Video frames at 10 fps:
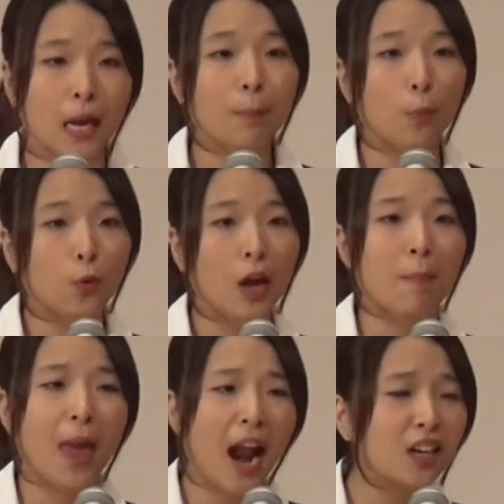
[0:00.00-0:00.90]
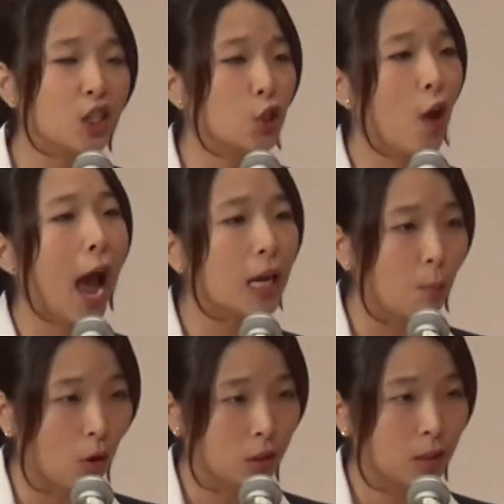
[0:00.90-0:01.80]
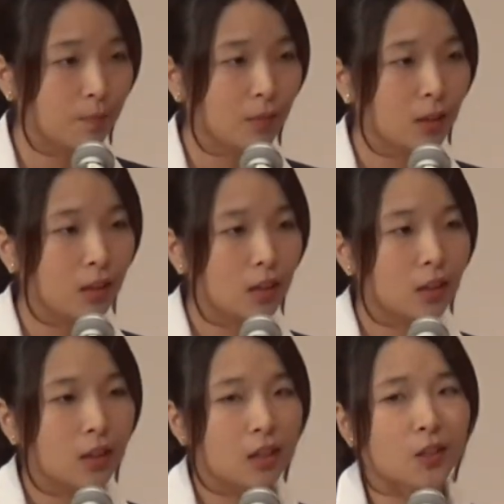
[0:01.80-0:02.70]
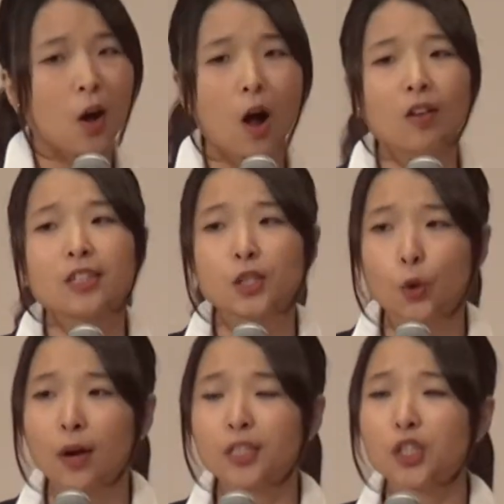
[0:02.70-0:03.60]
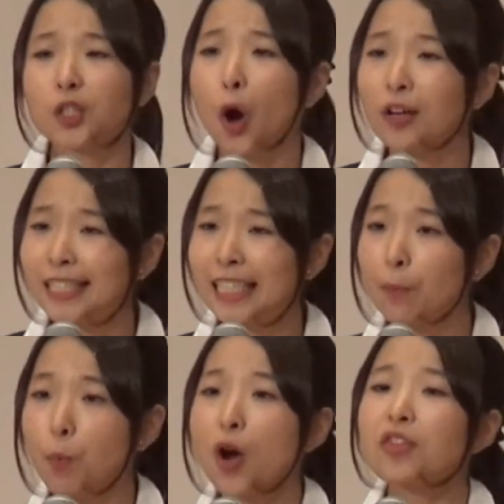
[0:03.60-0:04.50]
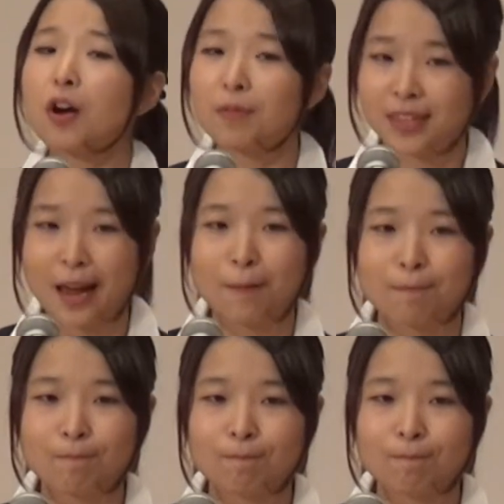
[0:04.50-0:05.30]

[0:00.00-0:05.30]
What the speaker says: people who have allergy to animals. So all stores should consider both of them.